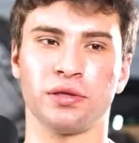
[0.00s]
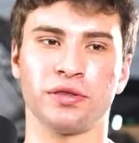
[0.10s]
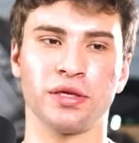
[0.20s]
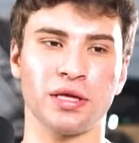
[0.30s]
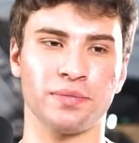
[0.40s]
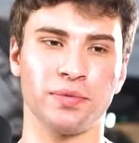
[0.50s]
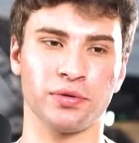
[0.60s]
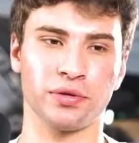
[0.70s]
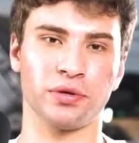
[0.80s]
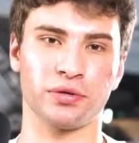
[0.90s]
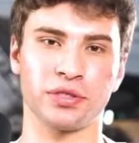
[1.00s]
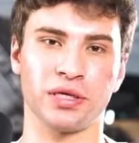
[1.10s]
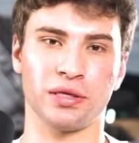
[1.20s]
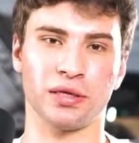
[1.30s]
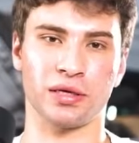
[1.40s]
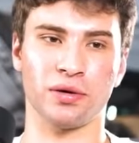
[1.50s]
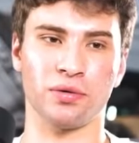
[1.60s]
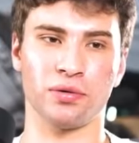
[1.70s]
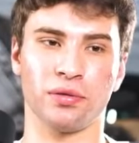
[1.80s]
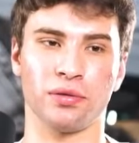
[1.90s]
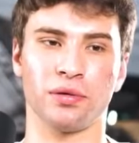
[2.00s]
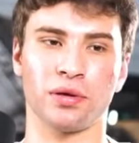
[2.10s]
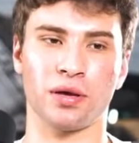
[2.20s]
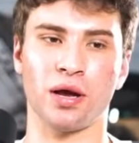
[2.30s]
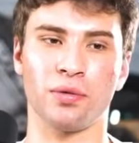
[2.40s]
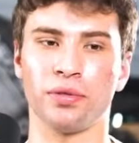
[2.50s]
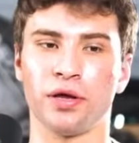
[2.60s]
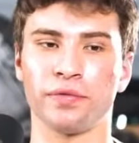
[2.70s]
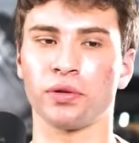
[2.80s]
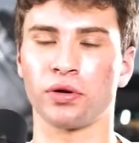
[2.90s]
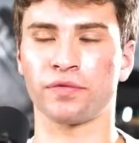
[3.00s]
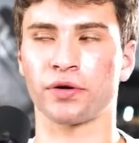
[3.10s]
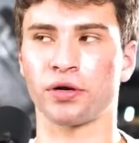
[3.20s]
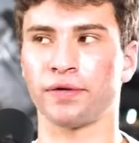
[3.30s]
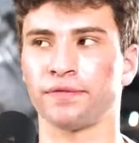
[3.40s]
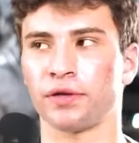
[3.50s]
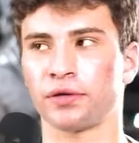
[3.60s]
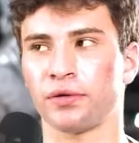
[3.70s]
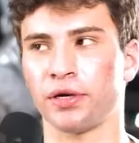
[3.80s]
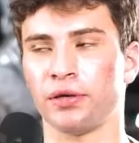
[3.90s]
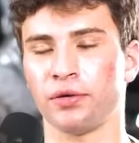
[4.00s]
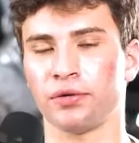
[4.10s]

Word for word: The thing that people don't understand, like I will I will never look for conflict, right?